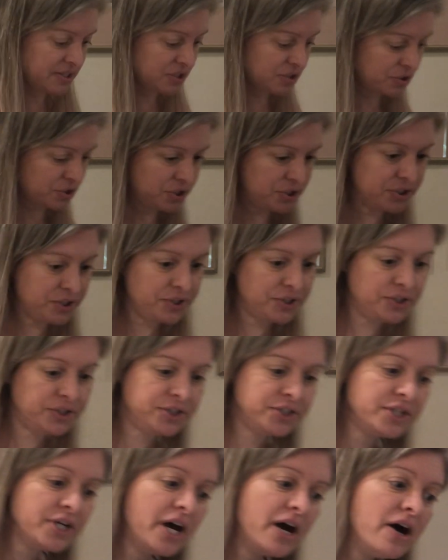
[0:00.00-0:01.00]
are
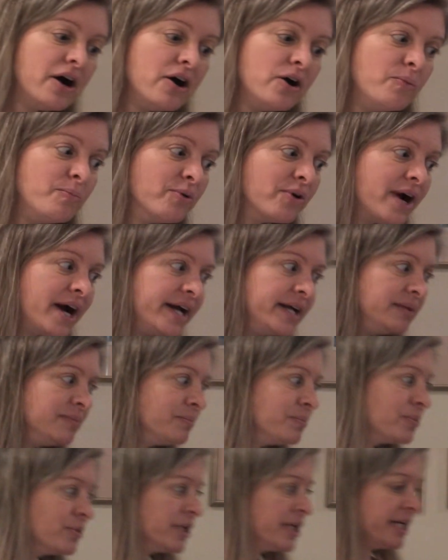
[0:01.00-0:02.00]
so bright
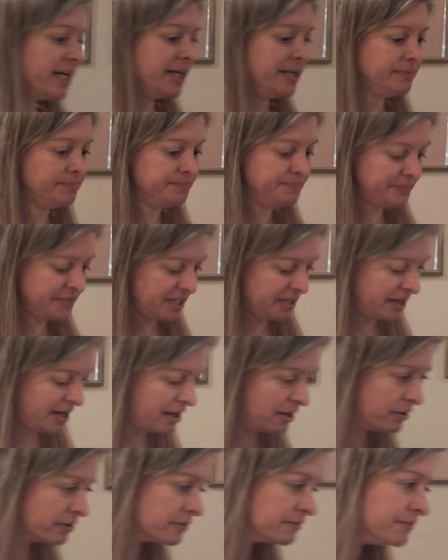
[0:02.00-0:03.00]
and pretty,
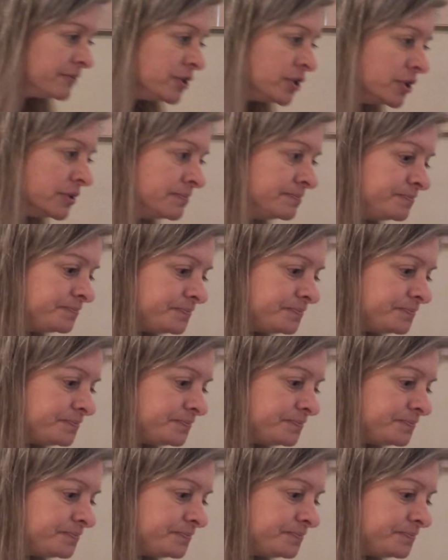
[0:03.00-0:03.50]
colorful.